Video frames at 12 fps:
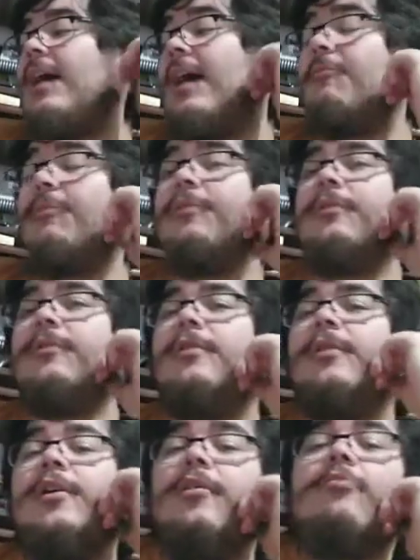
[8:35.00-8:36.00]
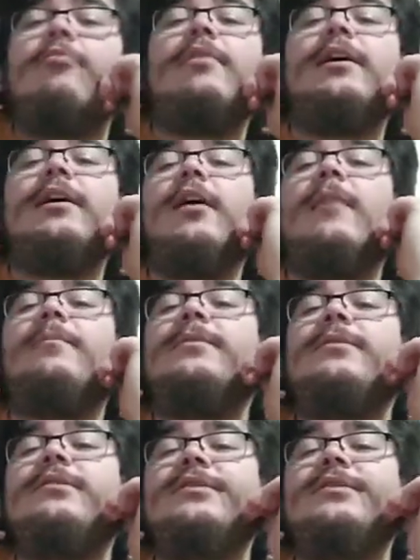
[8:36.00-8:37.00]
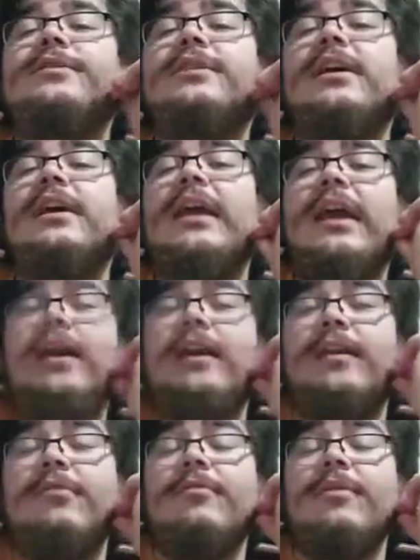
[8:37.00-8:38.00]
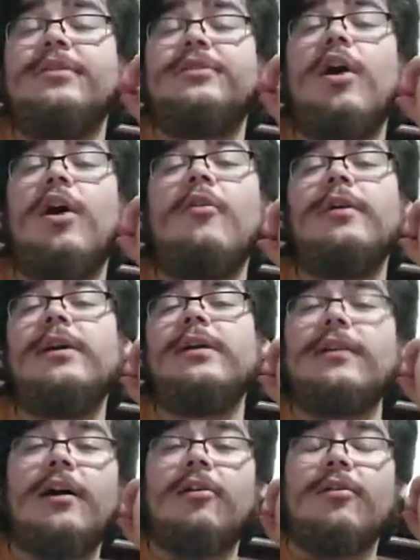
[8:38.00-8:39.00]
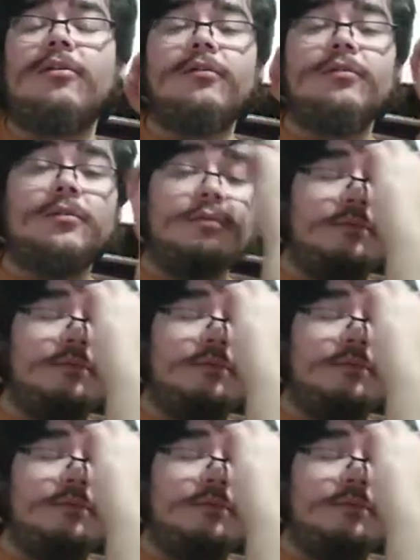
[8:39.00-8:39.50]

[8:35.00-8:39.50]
I would wake up to see what's showing on